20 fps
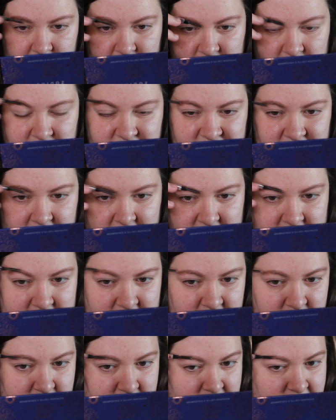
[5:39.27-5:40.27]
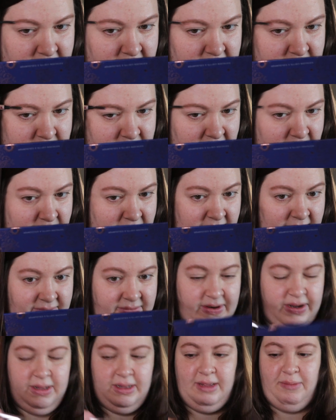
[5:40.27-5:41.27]
from Charlotte Tilbury and maybe
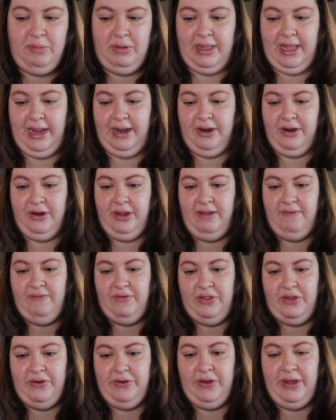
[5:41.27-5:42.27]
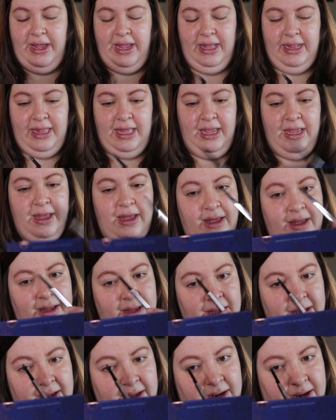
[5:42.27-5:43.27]
even a lip liner, even though I like
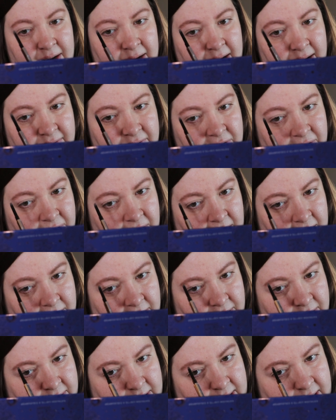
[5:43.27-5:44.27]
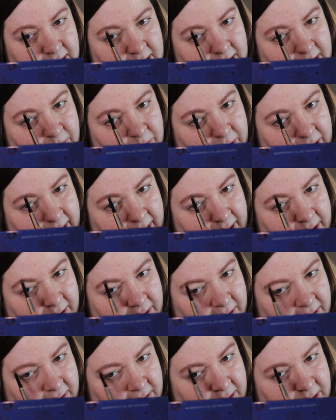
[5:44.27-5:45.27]
never use lip
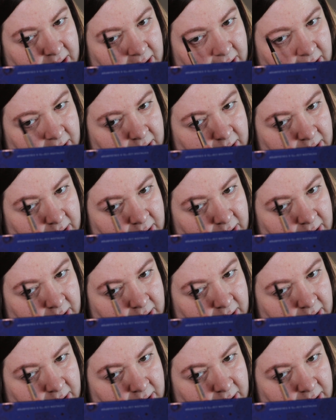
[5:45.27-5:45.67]
liners.